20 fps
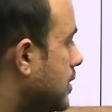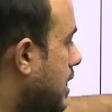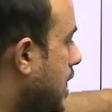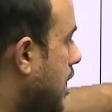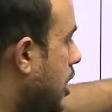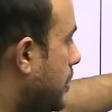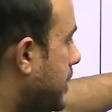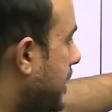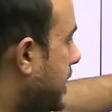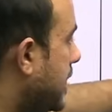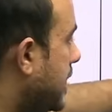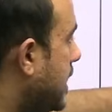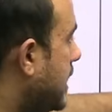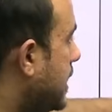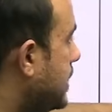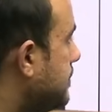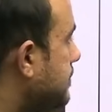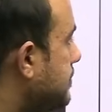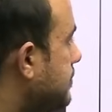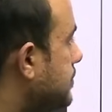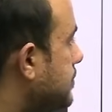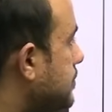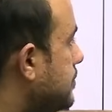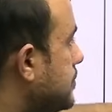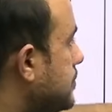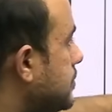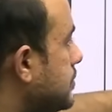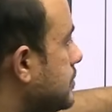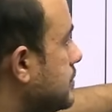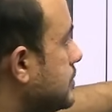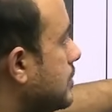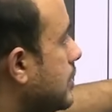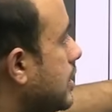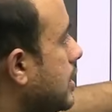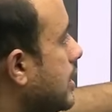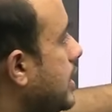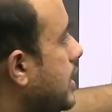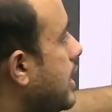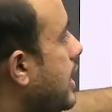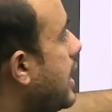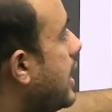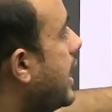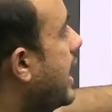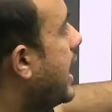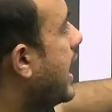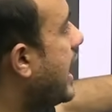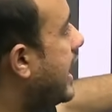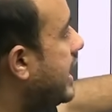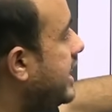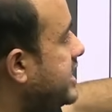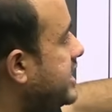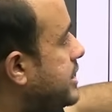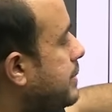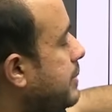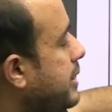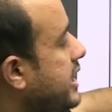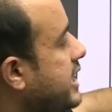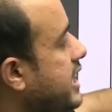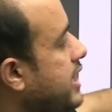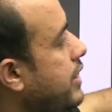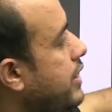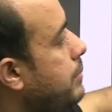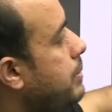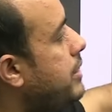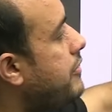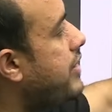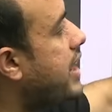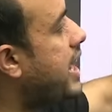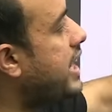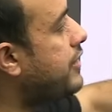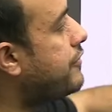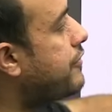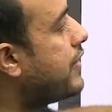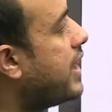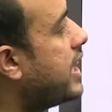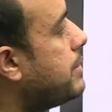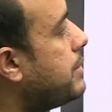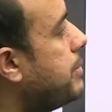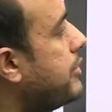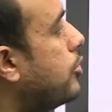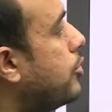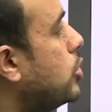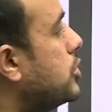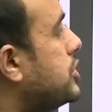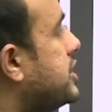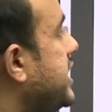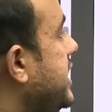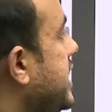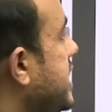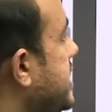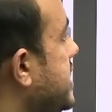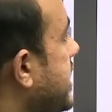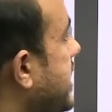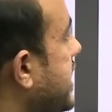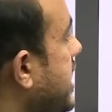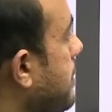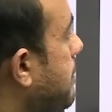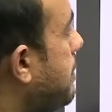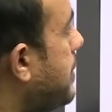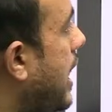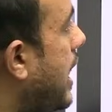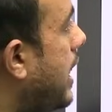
Now, beta, eligibility will be verified before GD, GT,